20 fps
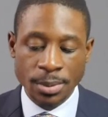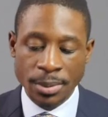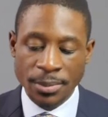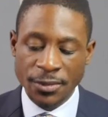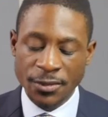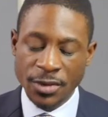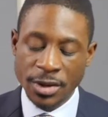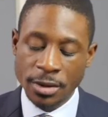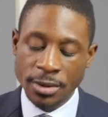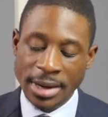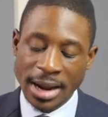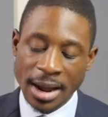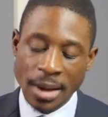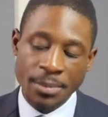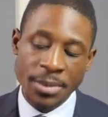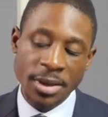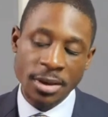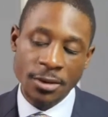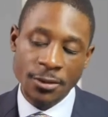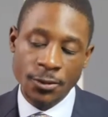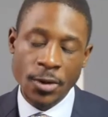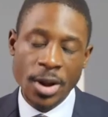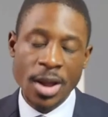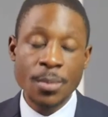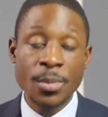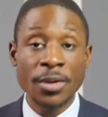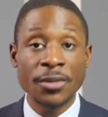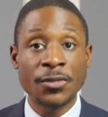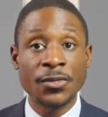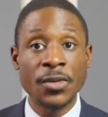Fear not being afraid,
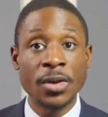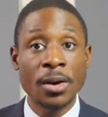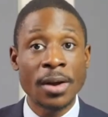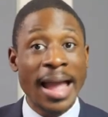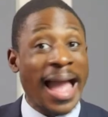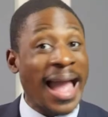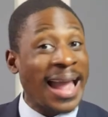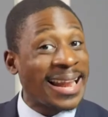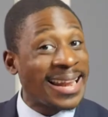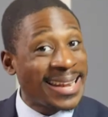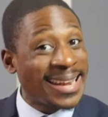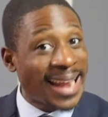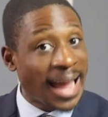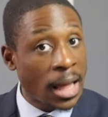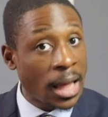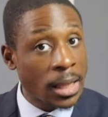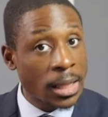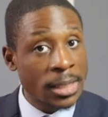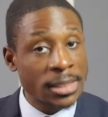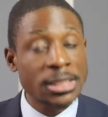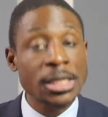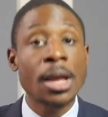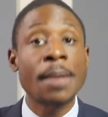but fear acknowledge,